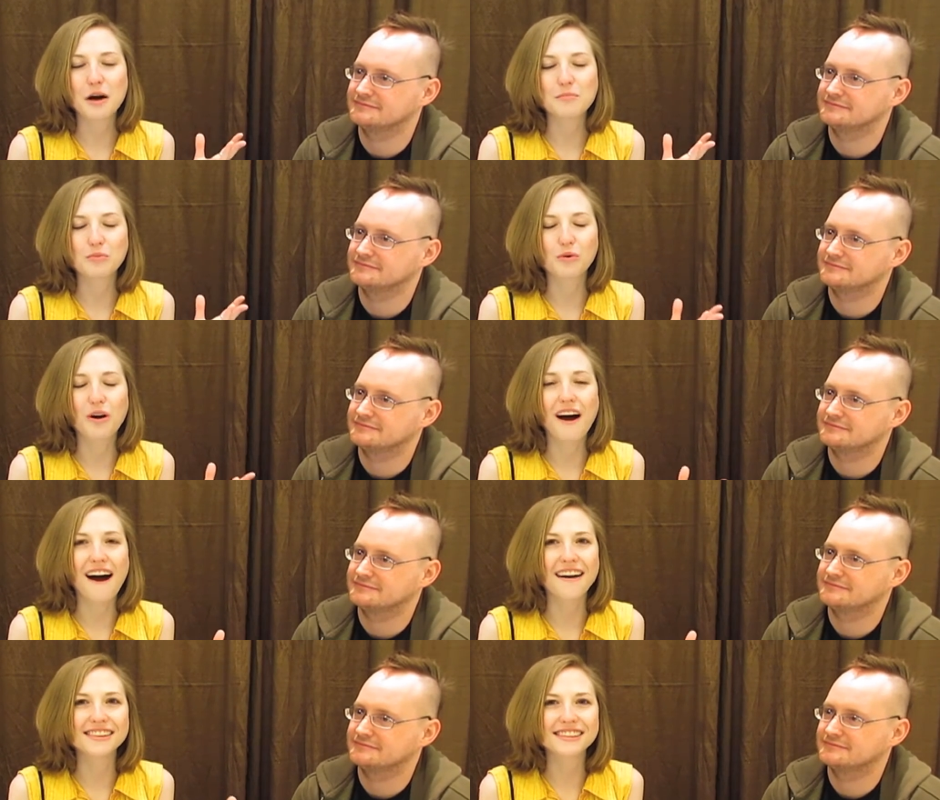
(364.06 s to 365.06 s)
Speaker 1: a
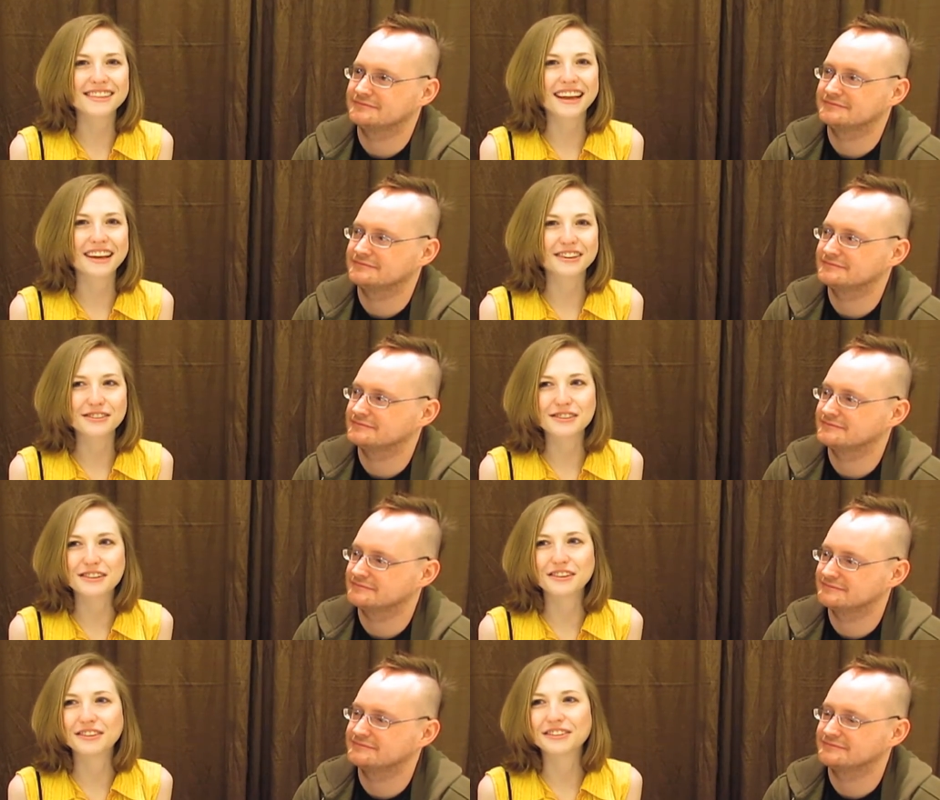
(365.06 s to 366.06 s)
broad scale,
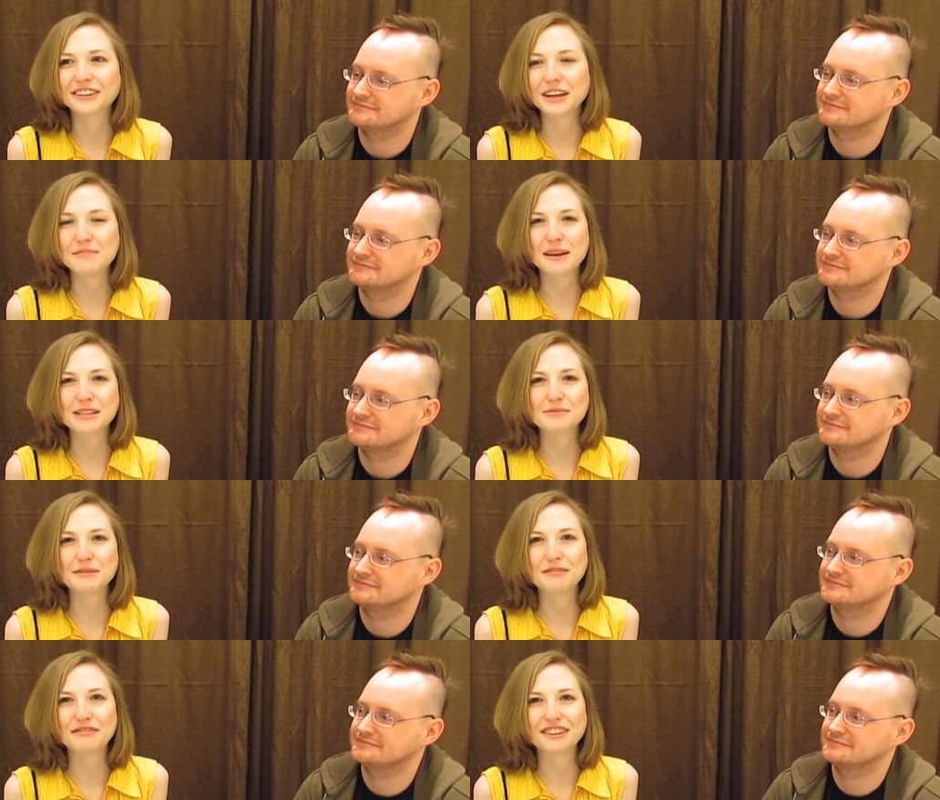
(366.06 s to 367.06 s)
so it makes
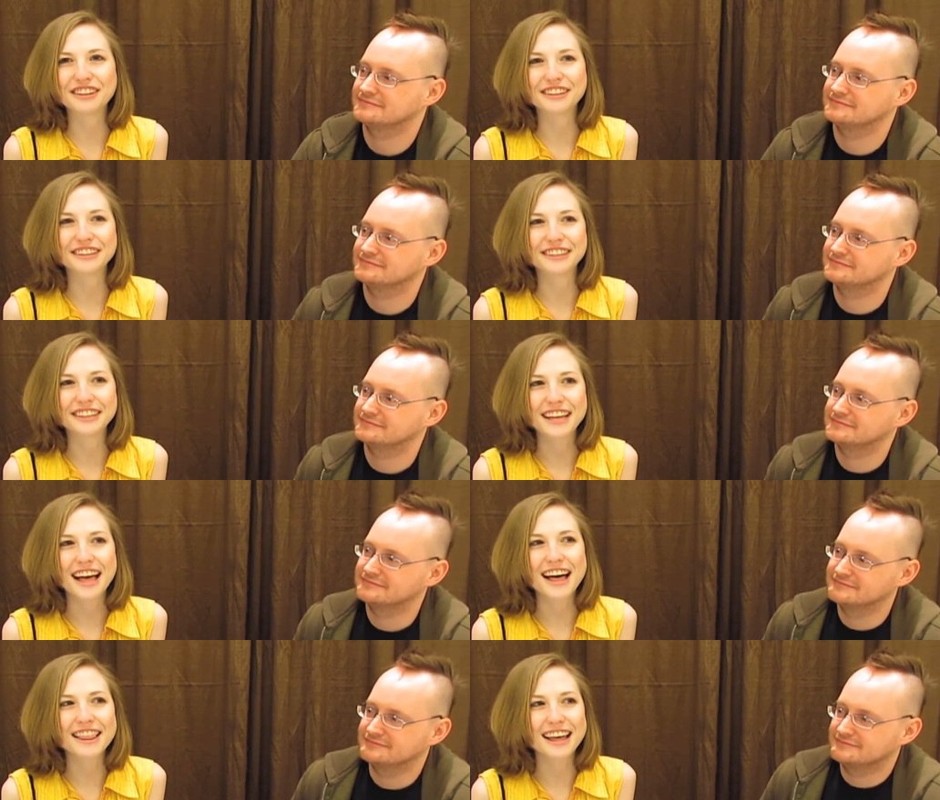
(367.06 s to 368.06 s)
me feel
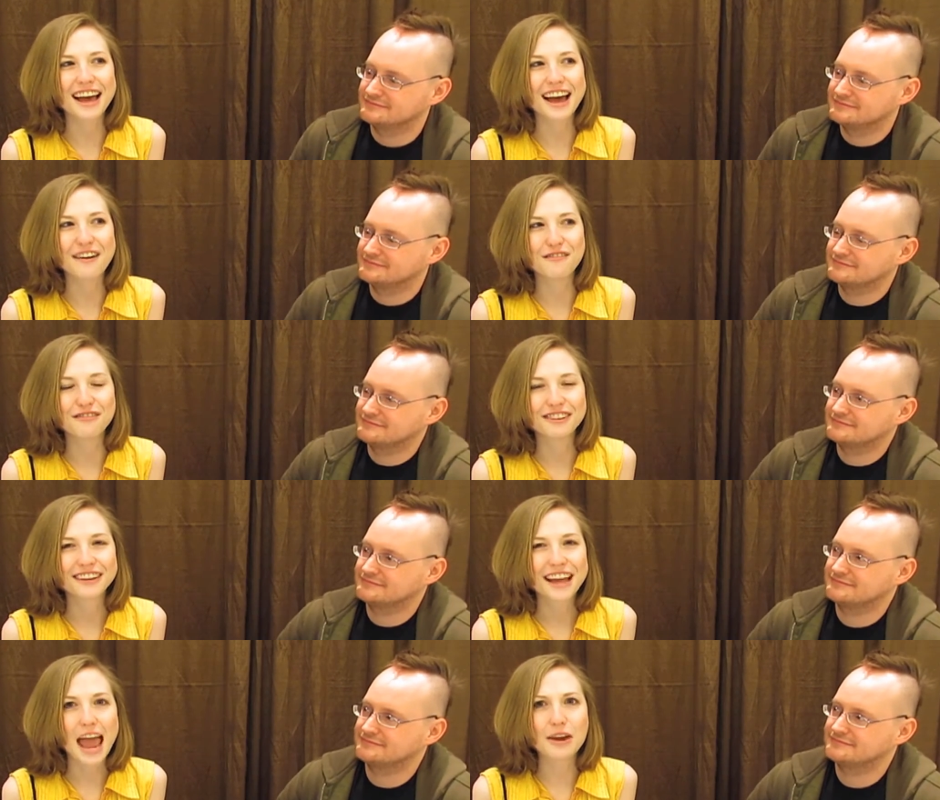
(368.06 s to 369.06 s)
alive
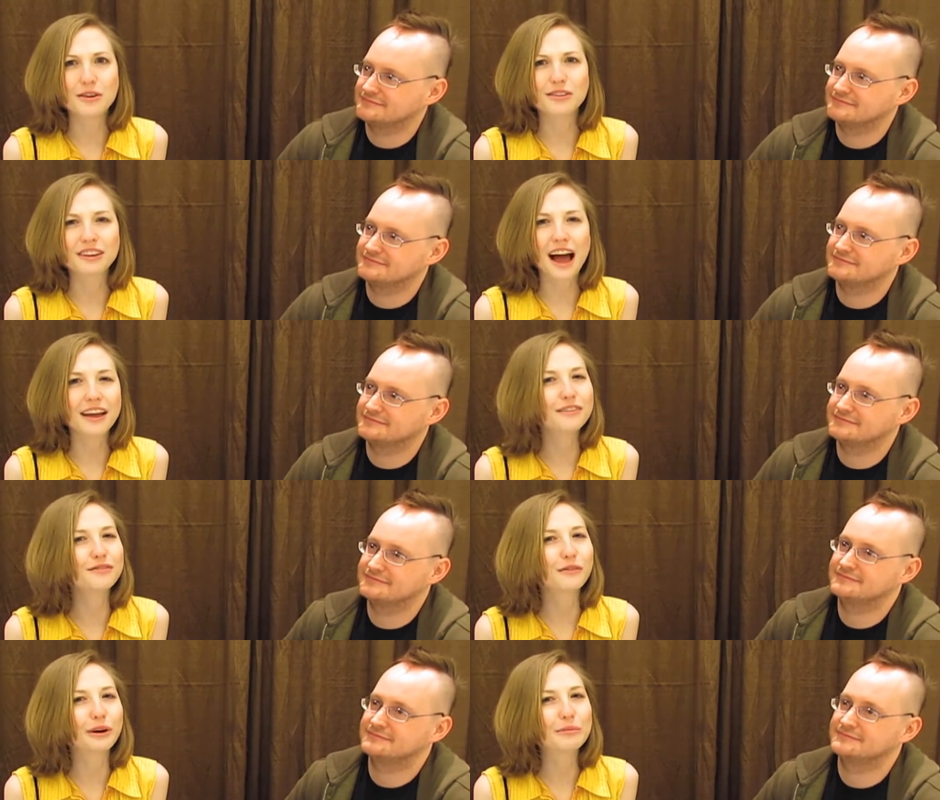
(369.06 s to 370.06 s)
and kind of
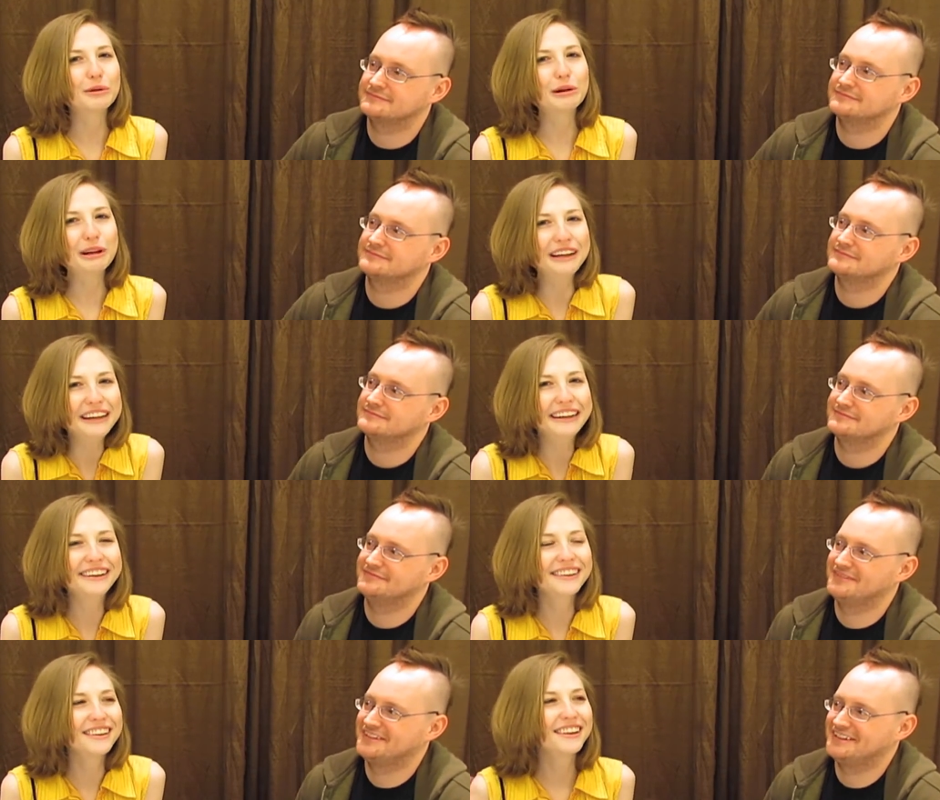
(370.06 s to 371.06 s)
normal,
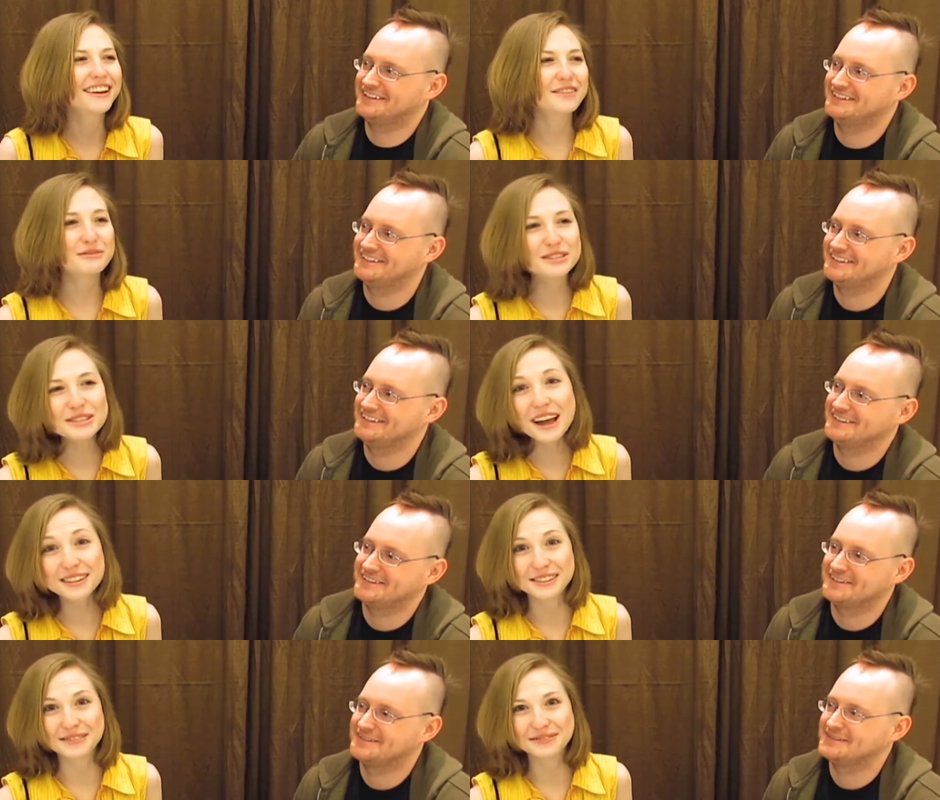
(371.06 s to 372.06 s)
which is
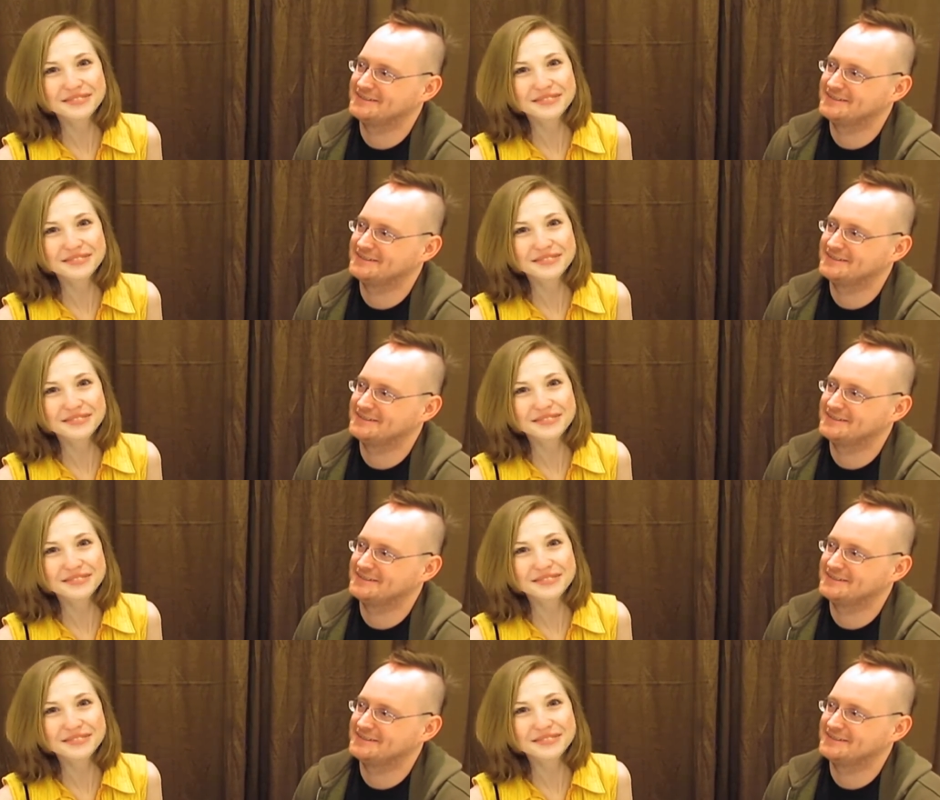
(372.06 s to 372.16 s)
awesome.